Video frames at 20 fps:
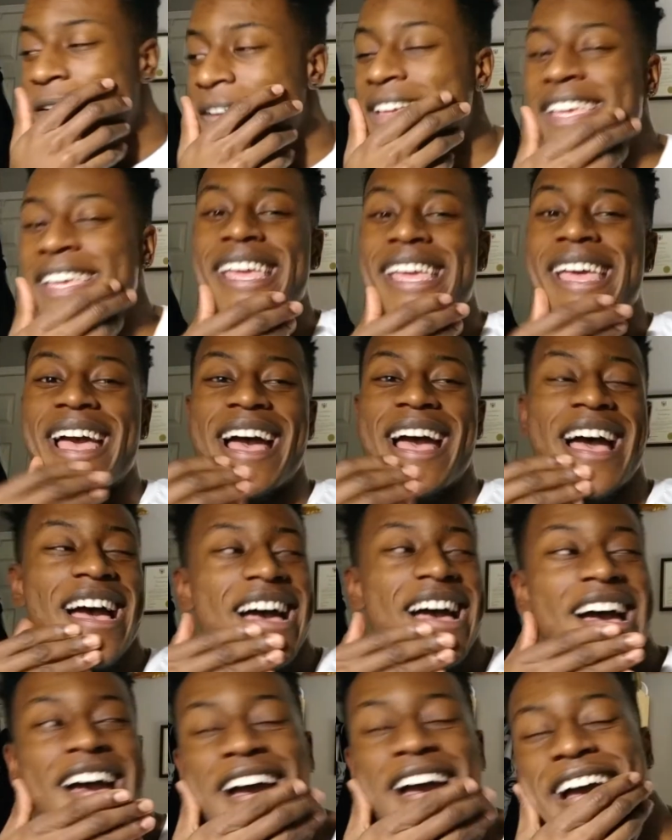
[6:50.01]

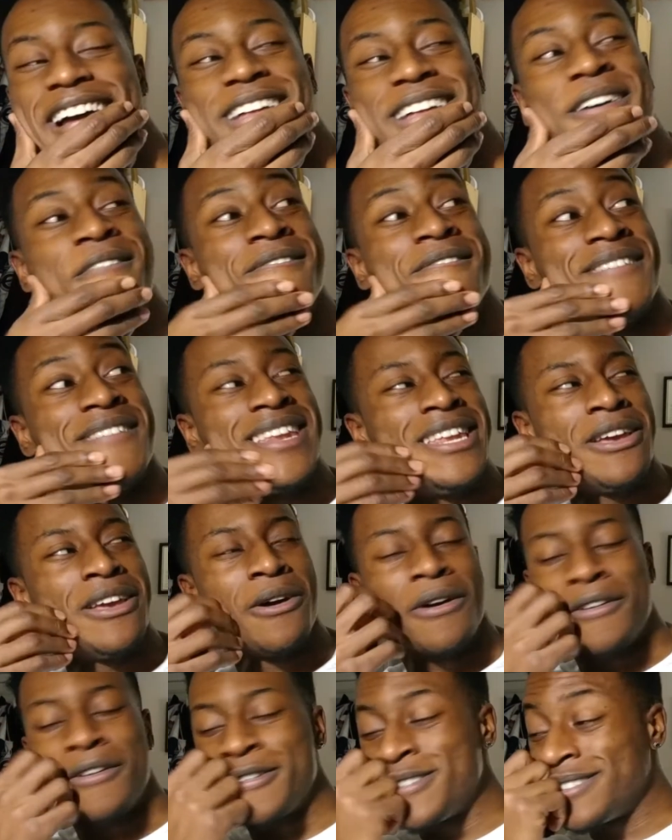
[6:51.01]
yeah, that
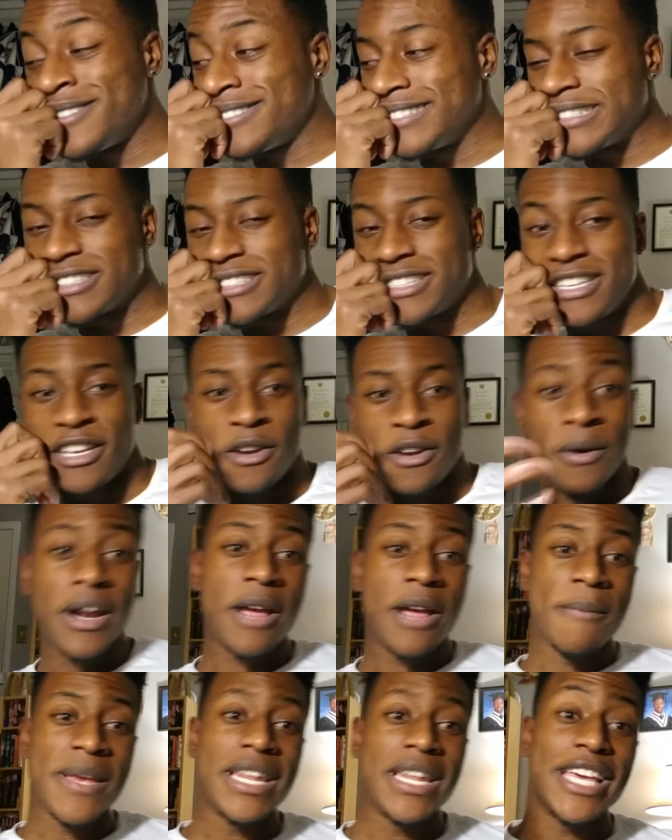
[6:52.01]
video. You know what I
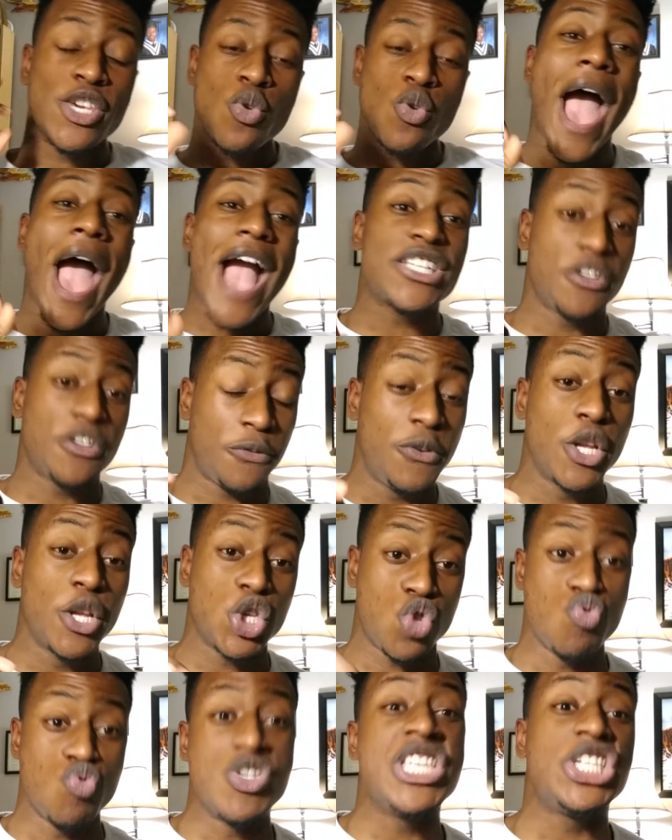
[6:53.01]
mean? Like you actually feel like
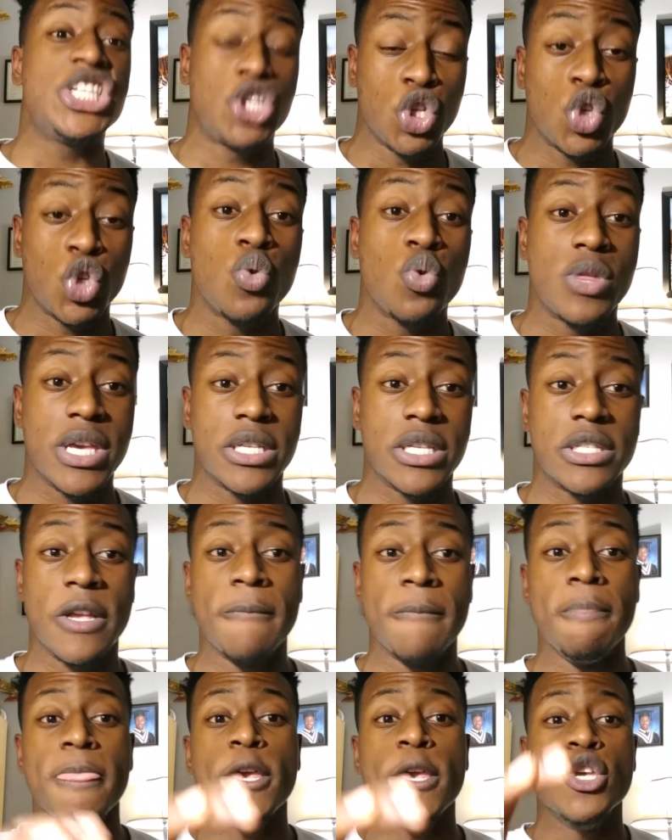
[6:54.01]
you need to do this.
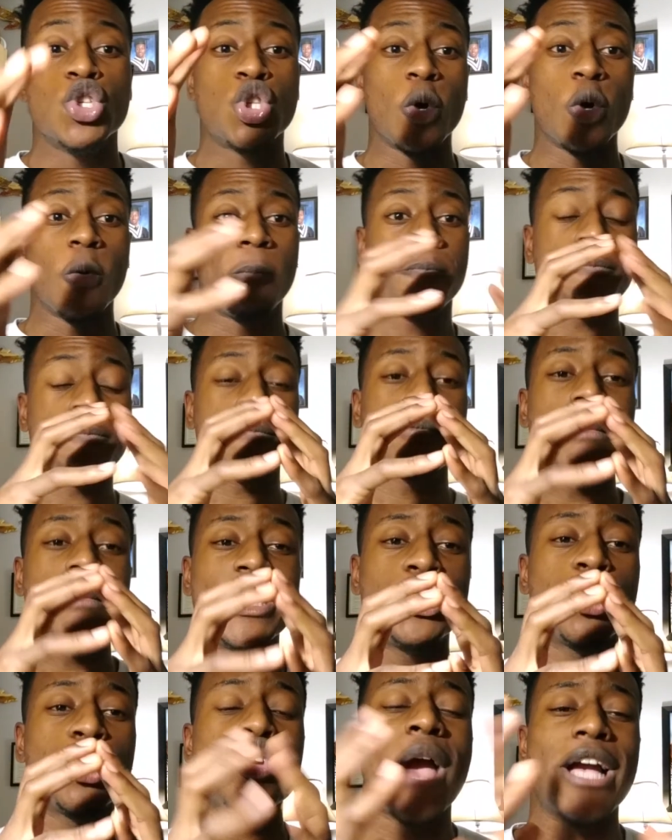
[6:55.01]
So make
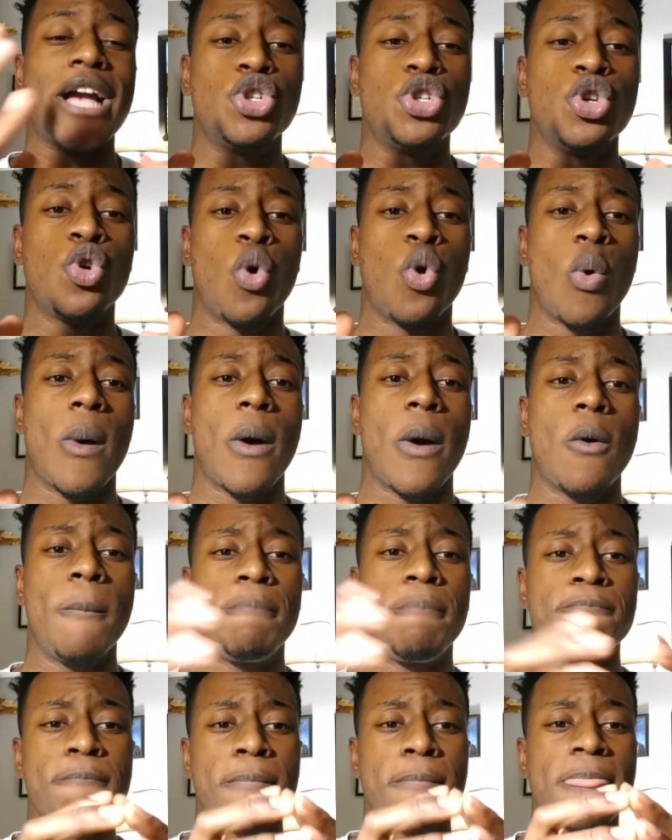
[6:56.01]
sure you actually go out
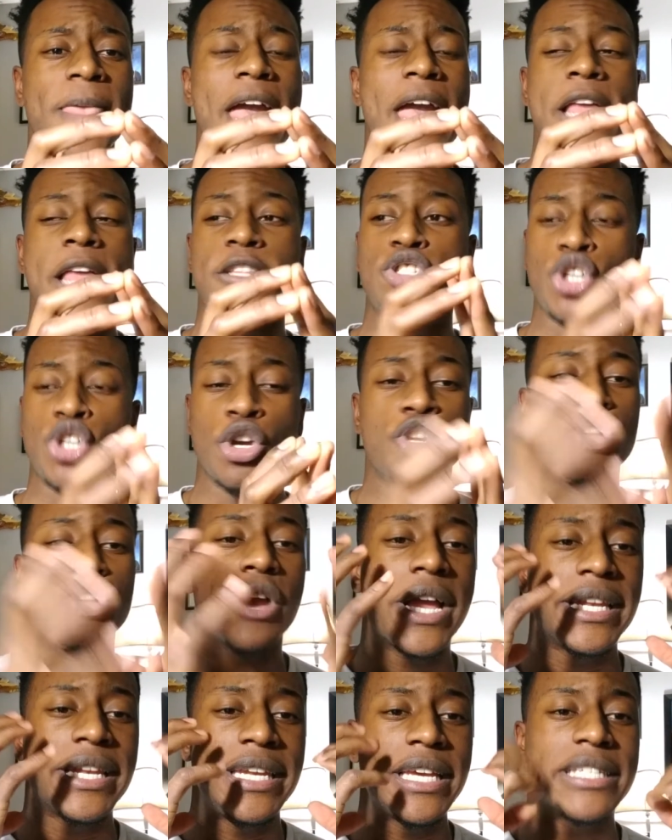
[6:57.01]
and turn your
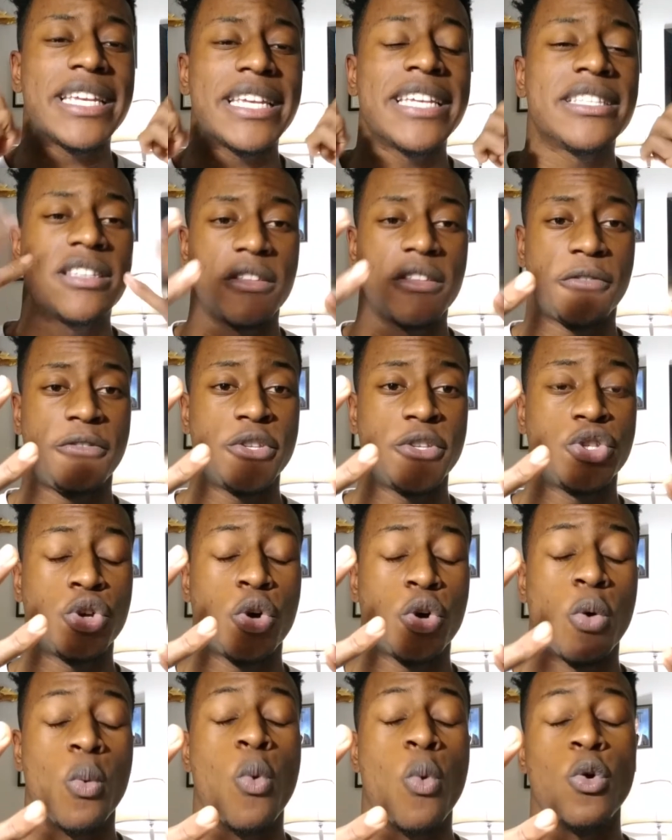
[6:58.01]
ideas into the
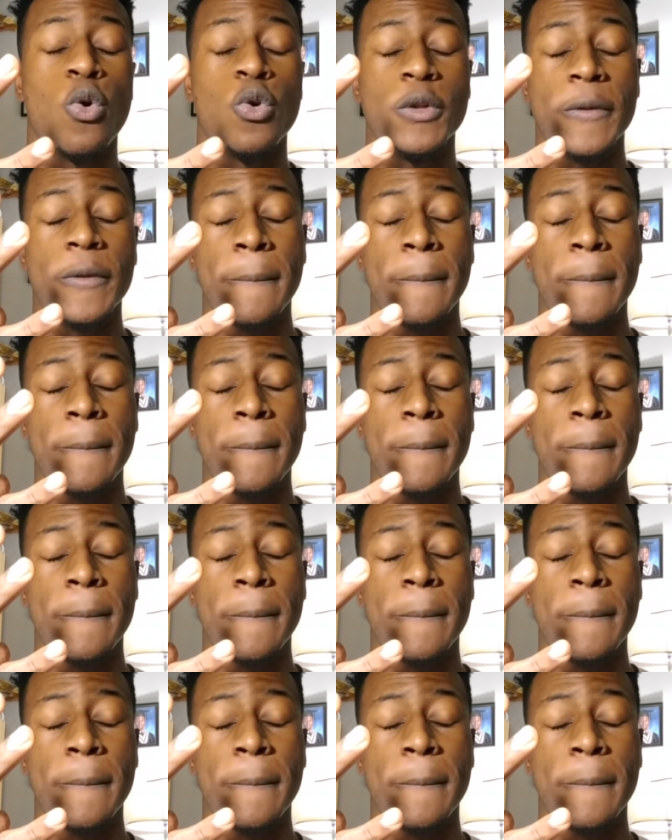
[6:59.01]
physical world.